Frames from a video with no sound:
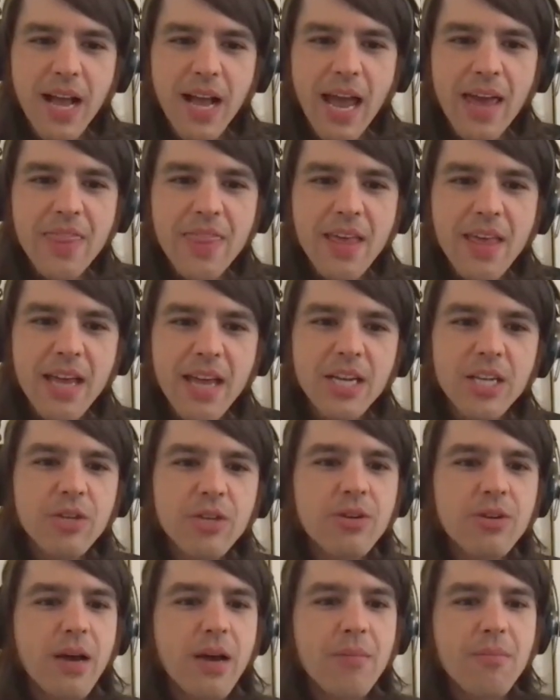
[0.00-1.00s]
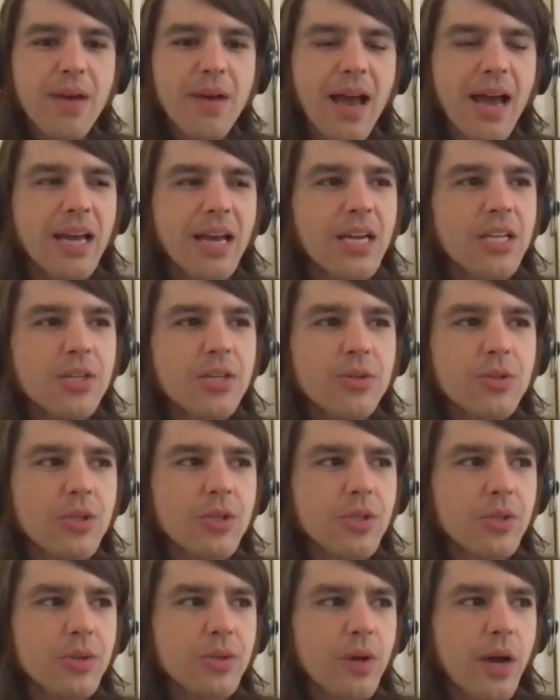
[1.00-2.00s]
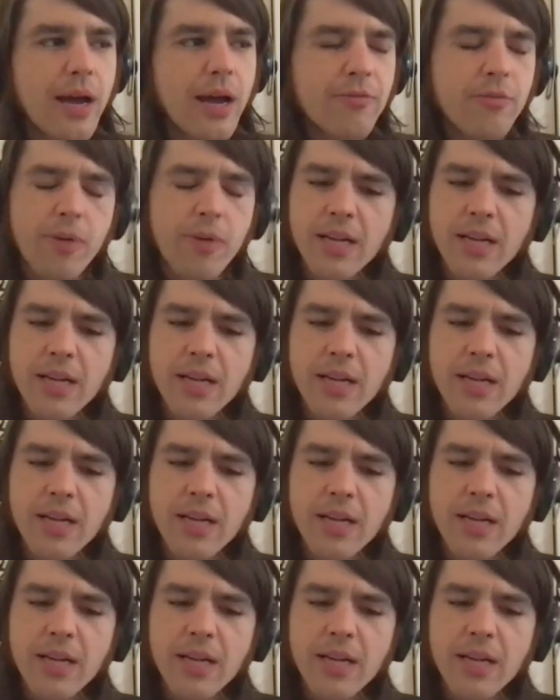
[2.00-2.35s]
And then you come back and I've